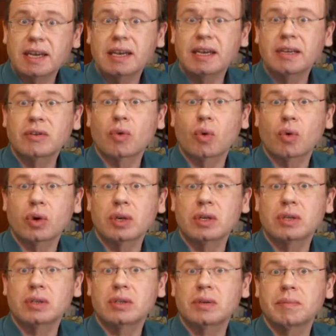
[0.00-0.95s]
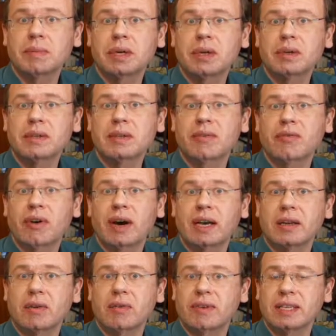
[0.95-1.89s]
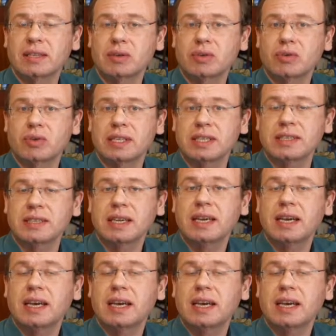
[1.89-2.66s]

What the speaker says: in order to build the final vessel trees,